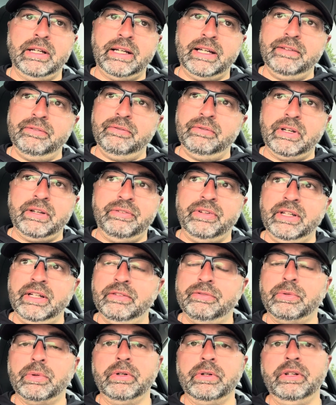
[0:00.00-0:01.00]
I've seen
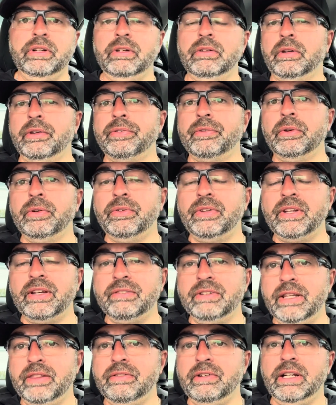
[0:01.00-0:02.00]
a 14-year-old throw
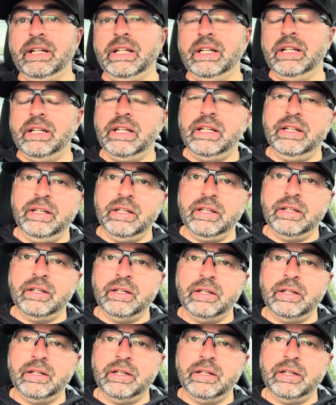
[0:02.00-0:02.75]
73 in an inning.